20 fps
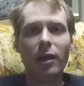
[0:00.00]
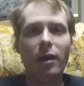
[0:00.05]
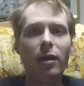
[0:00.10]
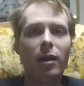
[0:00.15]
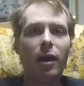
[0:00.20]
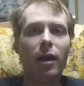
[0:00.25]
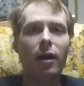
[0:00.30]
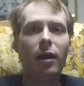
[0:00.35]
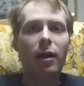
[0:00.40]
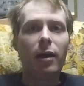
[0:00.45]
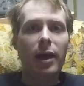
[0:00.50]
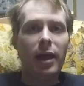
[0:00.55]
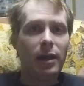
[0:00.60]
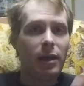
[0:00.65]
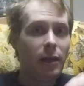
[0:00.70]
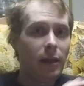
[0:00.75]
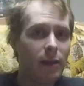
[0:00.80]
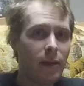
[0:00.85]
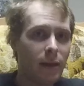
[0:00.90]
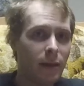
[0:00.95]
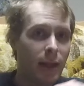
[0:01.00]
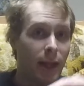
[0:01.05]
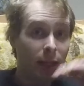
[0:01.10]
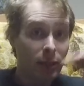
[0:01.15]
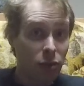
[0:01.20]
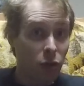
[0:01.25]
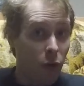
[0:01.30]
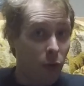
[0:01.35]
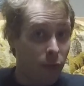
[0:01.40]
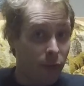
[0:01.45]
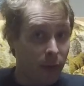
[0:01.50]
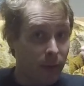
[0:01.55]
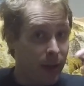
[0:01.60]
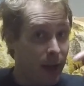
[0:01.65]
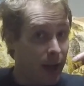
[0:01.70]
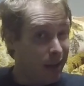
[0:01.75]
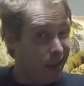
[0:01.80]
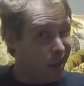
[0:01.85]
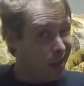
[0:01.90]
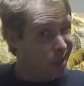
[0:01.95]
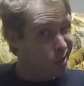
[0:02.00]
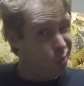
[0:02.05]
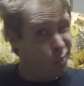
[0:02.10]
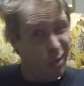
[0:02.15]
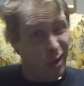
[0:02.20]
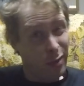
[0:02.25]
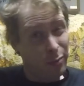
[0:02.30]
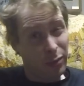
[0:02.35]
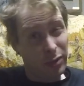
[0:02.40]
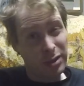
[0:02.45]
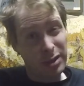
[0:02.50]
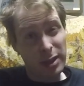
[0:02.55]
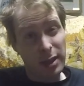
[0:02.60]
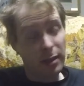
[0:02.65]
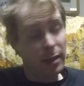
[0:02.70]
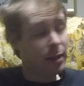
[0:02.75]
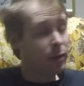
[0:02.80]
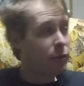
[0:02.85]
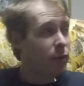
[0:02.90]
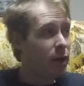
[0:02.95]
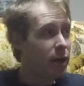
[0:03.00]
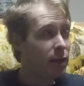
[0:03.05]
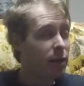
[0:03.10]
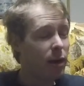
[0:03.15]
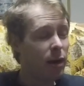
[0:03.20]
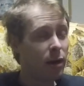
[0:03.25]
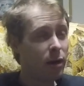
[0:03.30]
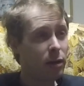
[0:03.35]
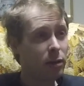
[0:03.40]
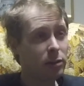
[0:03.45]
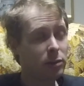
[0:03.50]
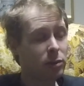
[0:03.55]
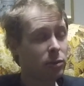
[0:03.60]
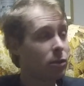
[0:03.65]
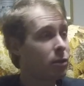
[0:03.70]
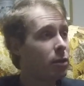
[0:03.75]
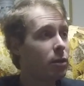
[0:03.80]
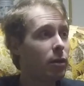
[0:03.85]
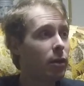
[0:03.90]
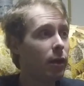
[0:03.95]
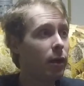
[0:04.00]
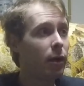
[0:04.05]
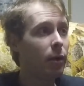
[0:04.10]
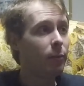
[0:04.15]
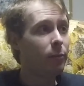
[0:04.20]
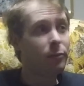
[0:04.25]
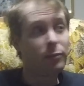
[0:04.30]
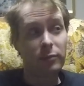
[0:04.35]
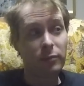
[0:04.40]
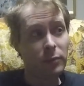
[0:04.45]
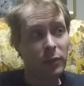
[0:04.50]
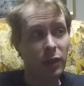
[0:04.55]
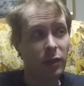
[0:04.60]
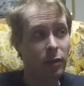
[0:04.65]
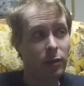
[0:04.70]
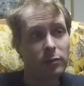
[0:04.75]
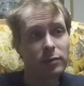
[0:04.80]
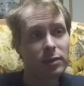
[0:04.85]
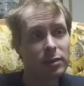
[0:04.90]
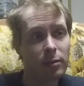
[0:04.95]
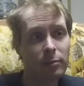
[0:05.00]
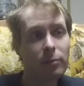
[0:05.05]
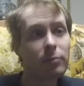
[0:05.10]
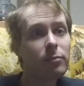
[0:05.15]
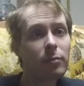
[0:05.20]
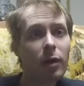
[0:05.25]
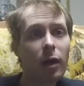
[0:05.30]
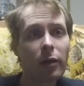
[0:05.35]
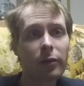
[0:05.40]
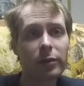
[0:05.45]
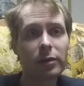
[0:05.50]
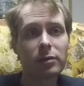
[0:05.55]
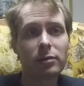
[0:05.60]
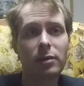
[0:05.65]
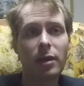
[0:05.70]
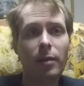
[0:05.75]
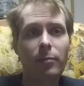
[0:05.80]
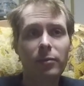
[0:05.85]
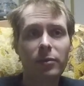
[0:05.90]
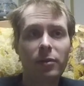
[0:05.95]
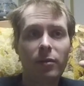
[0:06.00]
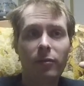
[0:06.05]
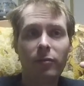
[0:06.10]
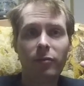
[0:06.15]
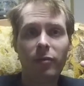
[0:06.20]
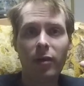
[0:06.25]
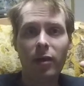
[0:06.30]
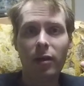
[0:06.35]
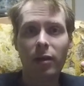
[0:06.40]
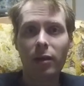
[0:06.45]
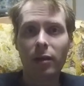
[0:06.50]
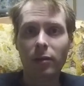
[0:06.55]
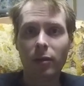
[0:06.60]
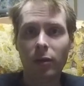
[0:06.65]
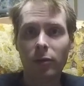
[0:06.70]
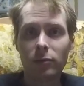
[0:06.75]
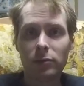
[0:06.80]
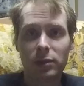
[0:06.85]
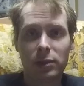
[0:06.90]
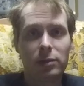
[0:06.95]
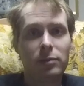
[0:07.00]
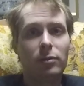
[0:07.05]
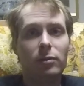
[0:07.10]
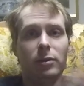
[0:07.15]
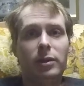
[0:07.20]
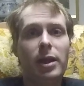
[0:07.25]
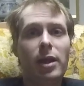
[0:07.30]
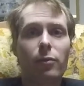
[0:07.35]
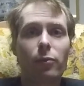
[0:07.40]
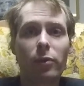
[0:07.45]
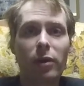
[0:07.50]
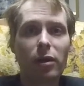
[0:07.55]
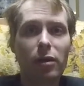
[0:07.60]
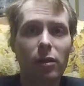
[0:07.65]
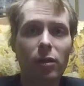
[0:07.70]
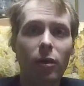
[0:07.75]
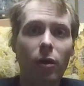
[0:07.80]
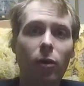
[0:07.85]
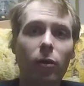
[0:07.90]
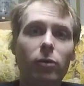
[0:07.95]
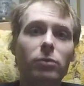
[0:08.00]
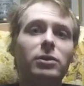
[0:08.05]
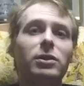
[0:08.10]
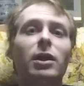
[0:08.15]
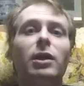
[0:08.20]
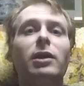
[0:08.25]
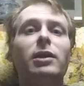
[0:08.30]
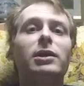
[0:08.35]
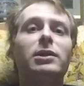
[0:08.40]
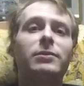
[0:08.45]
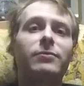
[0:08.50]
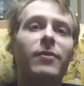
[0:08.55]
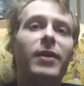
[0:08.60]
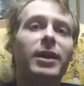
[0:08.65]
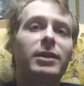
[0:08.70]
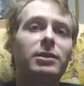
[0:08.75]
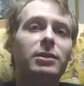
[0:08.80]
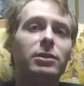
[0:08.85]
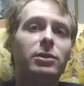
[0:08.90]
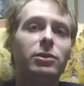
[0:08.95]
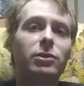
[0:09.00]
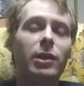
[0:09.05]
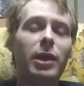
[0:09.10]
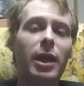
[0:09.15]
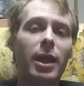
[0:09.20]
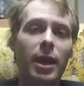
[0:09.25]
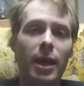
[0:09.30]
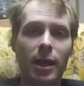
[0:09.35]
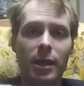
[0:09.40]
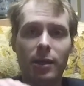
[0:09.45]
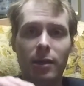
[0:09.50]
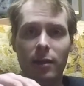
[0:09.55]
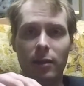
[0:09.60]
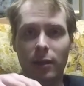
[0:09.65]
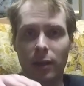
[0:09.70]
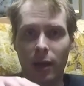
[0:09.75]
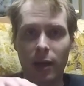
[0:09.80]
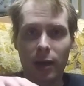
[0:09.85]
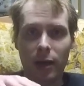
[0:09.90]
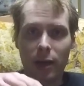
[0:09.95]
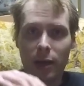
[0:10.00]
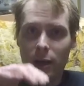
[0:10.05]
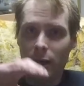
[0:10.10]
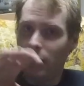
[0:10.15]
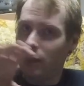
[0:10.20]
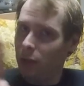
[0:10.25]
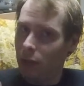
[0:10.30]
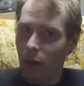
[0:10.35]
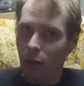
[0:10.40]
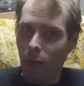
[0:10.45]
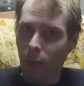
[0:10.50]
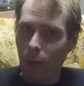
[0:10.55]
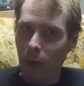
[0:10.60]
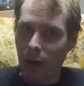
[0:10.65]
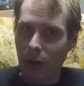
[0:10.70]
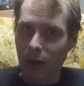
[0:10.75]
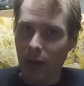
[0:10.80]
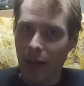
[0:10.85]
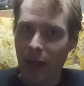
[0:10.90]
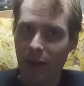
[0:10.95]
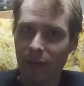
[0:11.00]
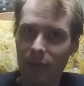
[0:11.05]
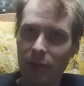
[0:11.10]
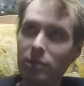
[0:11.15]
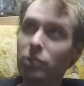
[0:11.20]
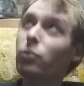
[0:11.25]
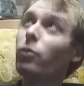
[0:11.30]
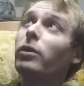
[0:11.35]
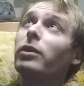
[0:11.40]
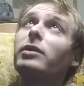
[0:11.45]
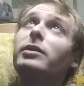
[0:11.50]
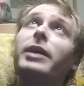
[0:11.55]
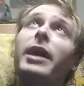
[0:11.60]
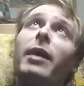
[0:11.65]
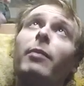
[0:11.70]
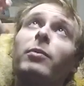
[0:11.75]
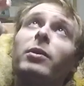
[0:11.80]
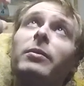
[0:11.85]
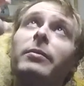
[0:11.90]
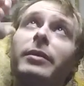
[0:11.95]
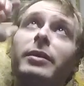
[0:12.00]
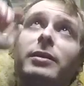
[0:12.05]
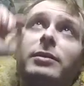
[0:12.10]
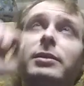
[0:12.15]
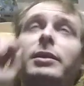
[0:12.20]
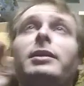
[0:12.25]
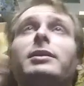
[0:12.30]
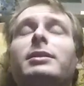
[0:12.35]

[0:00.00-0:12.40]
Anything that's over that, like 20%, like credit cards or you know, some other type of loans, get rid of those as fast as you can. You don't want to have the sword of Damocles.